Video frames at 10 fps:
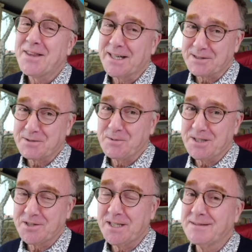Thanks for
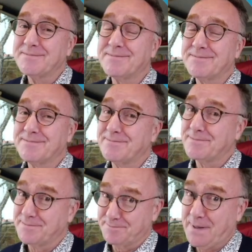watching.
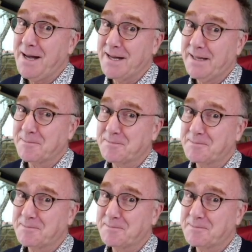Bye.